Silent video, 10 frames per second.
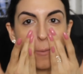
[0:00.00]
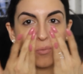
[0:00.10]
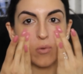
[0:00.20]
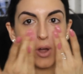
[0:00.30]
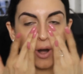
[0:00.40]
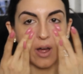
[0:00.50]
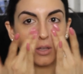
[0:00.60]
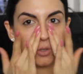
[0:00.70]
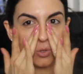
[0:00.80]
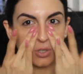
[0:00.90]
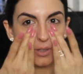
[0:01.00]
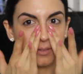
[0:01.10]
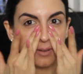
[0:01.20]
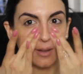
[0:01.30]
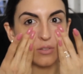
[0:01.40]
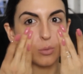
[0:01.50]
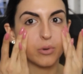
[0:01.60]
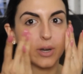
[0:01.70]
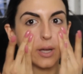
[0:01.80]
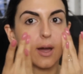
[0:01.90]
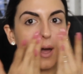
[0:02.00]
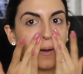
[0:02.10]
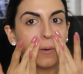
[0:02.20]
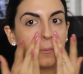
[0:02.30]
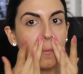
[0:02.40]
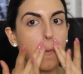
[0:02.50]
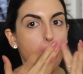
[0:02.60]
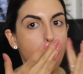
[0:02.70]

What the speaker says: where I usually tend to break out,